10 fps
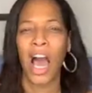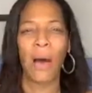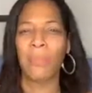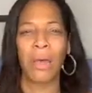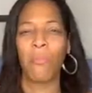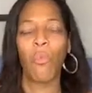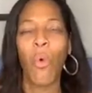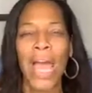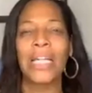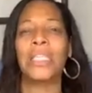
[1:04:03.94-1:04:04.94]
comment
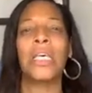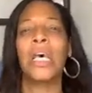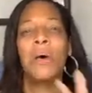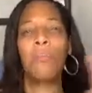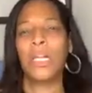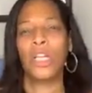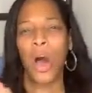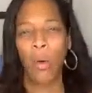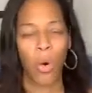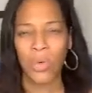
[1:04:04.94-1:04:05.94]
went, but
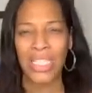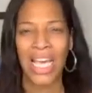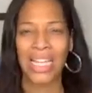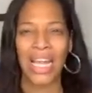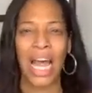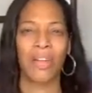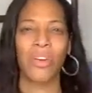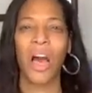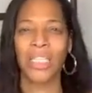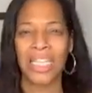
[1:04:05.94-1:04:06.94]
no, I won't take that out
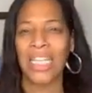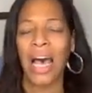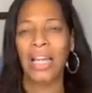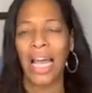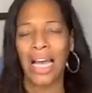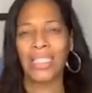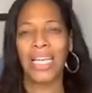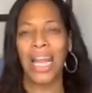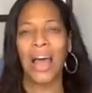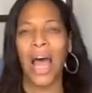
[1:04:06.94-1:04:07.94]
of context. Like I
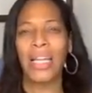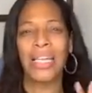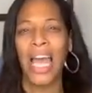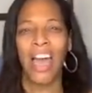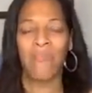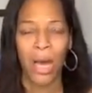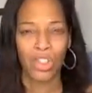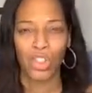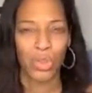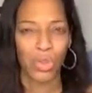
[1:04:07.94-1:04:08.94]
said, I didn't have my
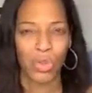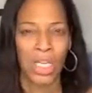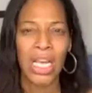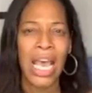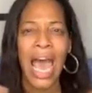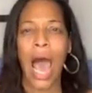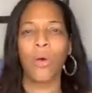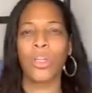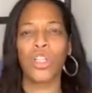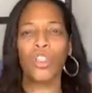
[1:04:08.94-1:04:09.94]
children
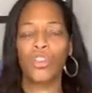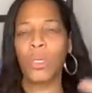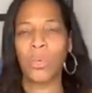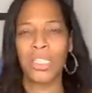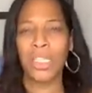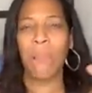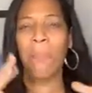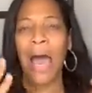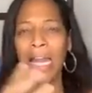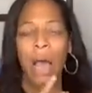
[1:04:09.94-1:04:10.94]
out in the street with
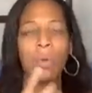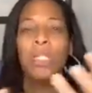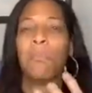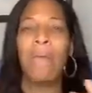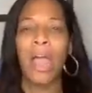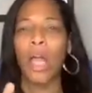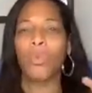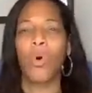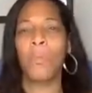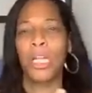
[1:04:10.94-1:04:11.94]
somebody. I was a
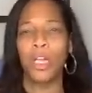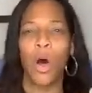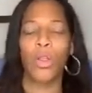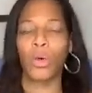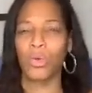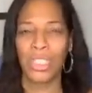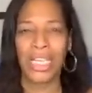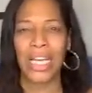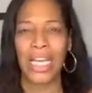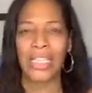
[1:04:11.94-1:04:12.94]
married woman and all those
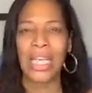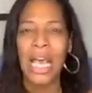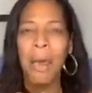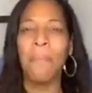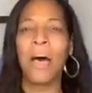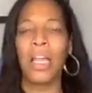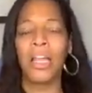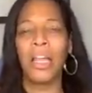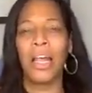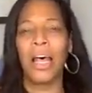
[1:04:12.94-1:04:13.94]
things,
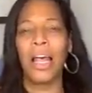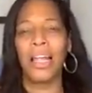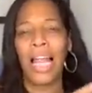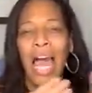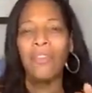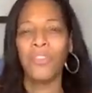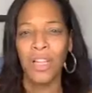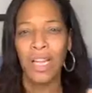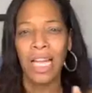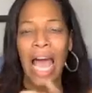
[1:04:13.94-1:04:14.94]
but life
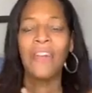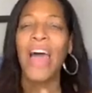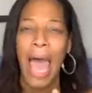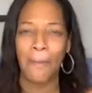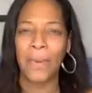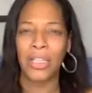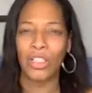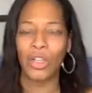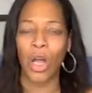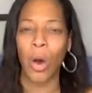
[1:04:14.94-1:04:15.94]
happened,